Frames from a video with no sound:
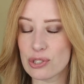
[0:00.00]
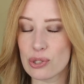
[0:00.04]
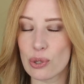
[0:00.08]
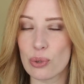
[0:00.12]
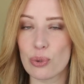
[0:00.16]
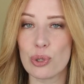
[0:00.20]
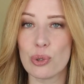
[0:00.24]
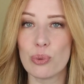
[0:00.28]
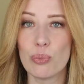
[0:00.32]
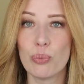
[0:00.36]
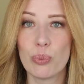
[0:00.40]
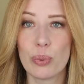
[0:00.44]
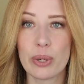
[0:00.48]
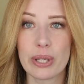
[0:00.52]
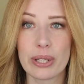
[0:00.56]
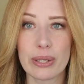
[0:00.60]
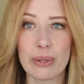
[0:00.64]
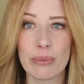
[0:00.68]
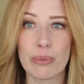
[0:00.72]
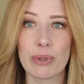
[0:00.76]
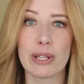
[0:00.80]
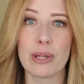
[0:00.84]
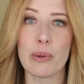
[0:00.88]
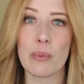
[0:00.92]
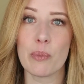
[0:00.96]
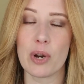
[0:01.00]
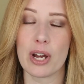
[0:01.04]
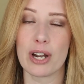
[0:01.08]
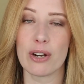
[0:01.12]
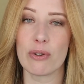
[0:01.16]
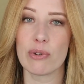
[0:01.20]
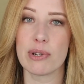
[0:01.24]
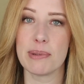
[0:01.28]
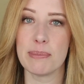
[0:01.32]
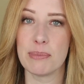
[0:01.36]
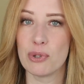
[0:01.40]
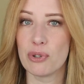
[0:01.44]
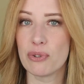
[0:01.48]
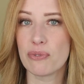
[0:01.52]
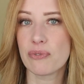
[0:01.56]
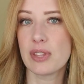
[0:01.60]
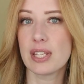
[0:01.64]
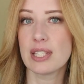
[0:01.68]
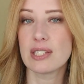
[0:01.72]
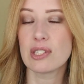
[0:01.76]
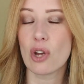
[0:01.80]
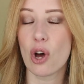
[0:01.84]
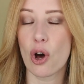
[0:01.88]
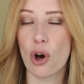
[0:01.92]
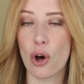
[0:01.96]
So you really, really want to remove
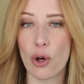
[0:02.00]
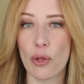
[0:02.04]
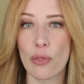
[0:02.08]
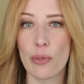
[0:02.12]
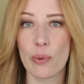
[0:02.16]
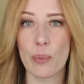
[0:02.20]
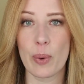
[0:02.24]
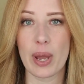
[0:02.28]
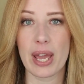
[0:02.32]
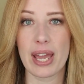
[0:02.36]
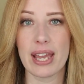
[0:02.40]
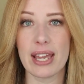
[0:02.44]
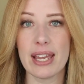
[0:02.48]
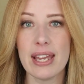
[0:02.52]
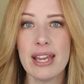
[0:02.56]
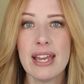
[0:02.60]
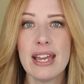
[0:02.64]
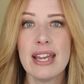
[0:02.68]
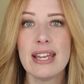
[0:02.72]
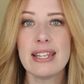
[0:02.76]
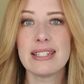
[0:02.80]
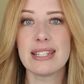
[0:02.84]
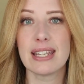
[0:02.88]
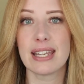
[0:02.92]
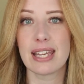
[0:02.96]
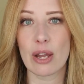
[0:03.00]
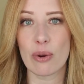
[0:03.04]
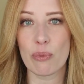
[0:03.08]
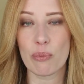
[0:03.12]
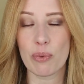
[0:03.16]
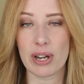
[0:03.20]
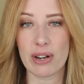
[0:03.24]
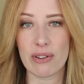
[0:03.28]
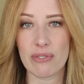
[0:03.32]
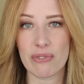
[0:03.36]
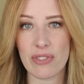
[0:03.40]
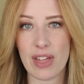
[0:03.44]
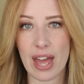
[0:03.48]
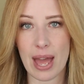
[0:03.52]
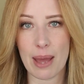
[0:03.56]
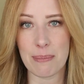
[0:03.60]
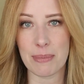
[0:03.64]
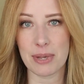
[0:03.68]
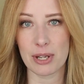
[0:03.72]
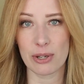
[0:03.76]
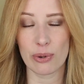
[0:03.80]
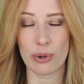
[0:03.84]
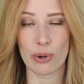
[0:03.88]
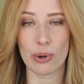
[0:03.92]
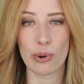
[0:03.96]
this all the way to get rid of that
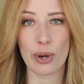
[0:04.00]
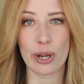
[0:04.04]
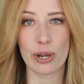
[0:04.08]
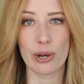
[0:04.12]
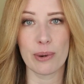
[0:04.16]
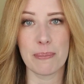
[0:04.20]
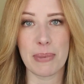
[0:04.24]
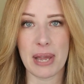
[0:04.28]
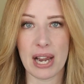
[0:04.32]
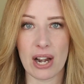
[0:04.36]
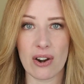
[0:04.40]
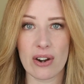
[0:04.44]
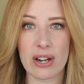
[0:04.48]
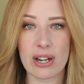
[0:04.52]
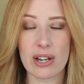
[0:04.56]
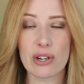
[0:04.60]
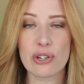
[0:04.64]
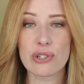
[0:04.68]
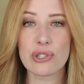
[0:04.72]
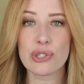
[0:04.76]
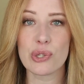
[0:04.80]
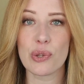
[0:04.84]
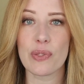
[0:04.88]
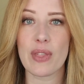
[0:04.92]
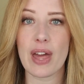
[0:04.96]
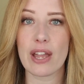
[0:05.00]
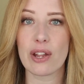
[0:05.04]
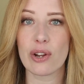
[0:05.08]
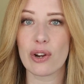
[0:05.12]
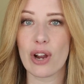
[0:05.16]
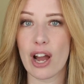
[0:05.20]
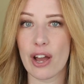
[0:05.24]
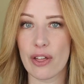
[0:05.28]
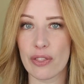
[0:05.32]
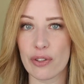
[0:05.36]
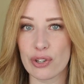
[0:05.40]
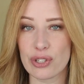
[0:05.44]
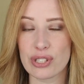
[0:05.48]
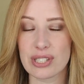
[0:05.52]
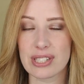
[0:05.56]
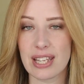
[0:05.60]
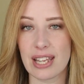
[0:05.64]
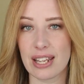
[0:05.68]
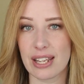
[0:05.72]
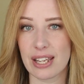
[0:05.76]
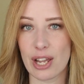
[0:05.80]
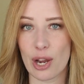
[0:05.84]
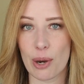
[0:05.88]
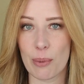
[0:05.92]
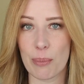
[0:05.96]
mineral oil barrier so that your other
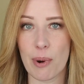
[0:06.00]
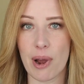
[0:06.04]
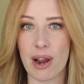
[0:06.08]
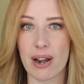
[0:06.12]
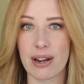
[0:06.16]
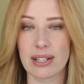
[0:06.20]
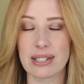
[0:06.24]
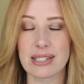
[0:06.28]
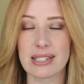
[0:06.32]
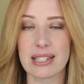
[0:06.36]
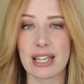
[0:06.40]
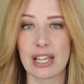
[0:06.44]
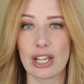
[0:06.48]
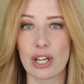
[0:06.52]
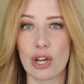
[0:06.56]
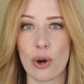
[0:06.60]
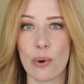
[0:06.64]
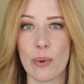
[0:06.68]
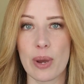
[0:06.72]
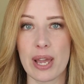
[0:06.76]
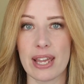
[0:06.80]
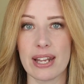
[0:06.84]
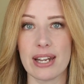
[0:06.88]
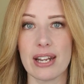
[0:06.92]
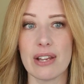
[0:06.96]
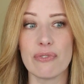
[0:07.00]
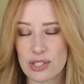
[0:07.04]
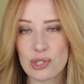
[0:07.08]
skincare products can go in.